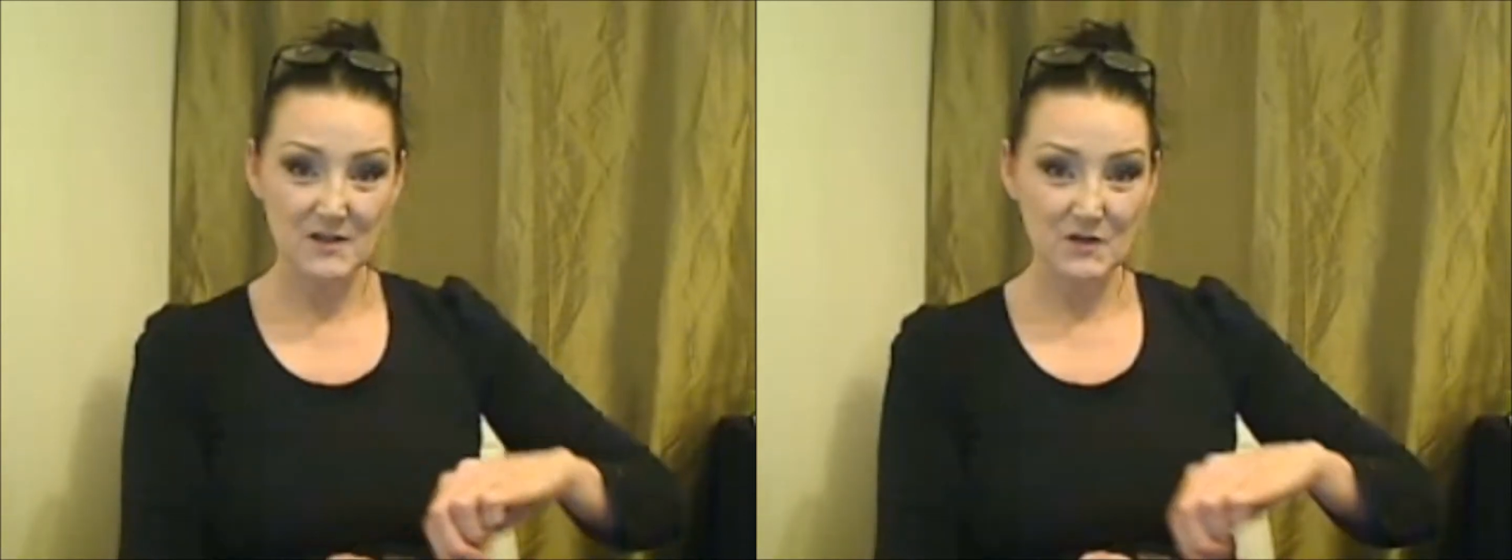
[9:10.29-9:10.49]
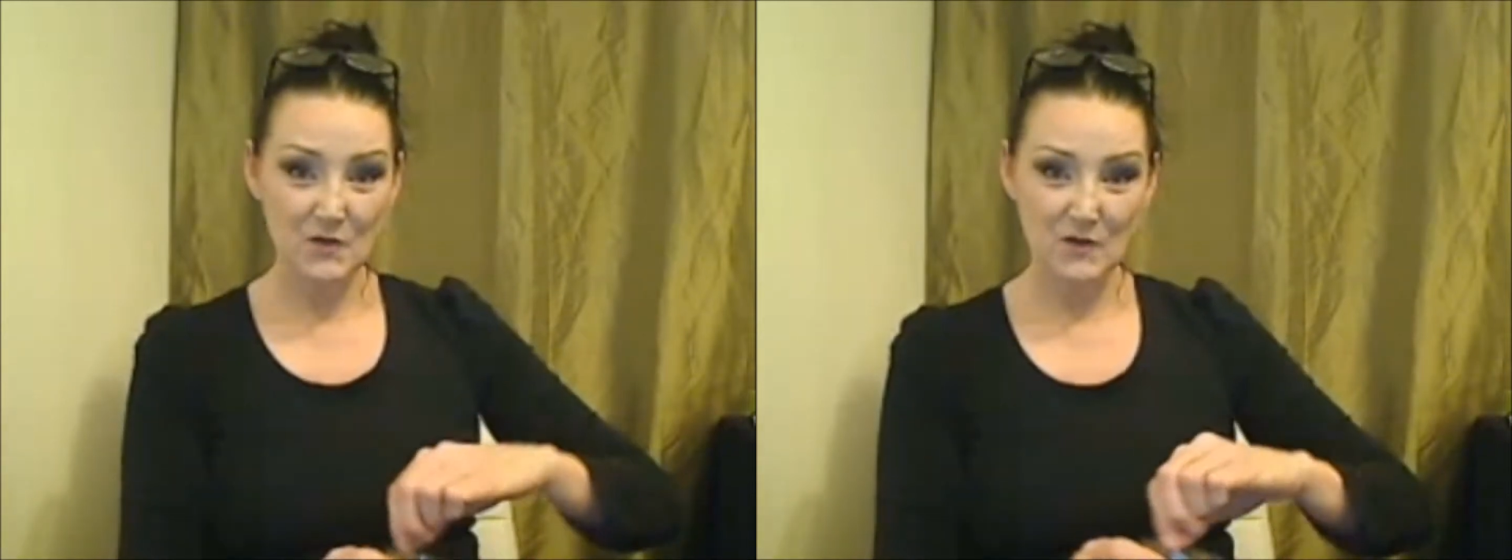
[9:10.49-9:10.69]

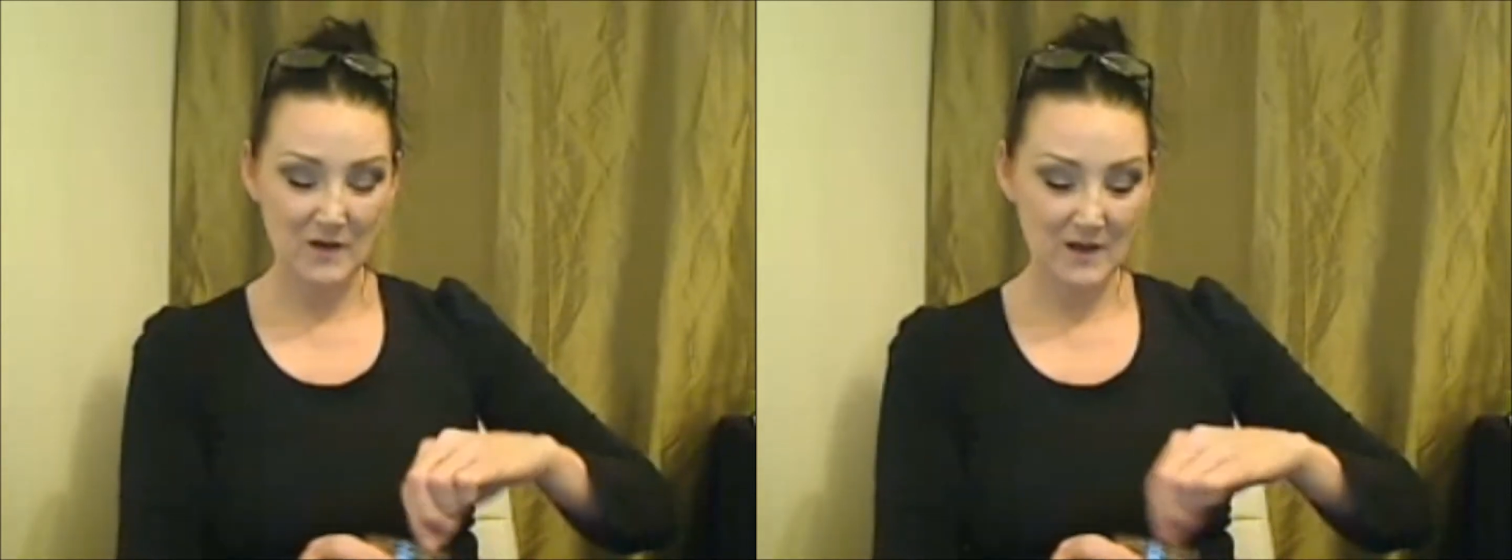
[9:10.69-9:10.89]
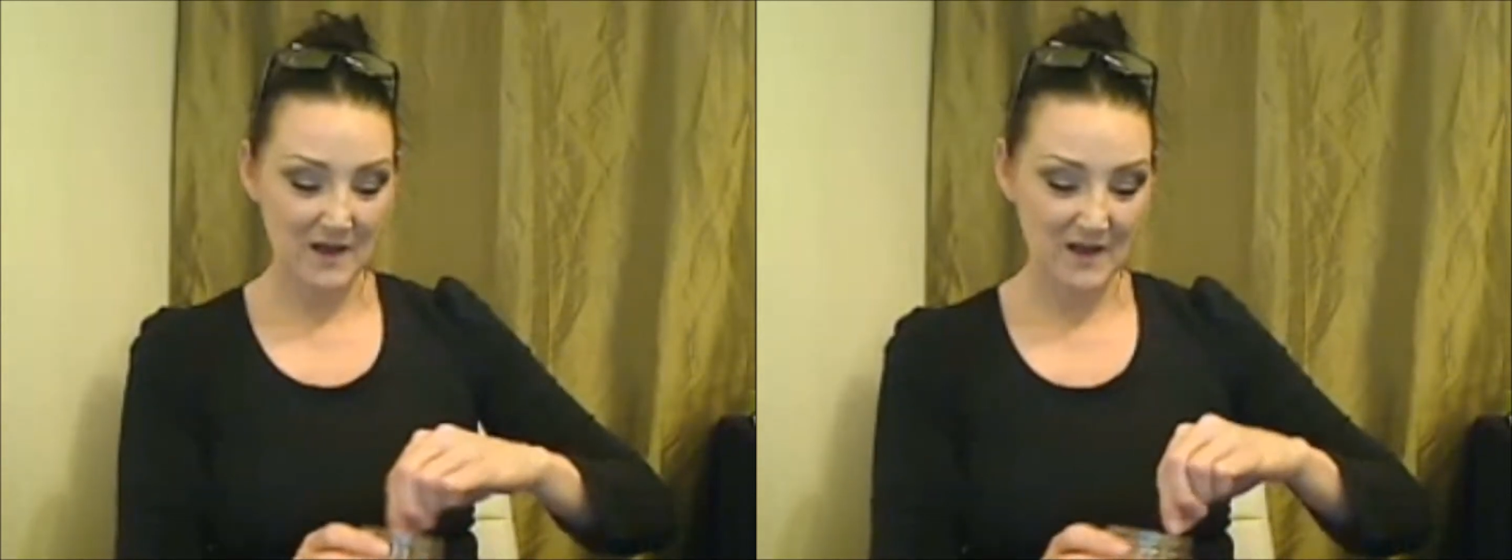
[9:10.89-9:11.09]
you know what?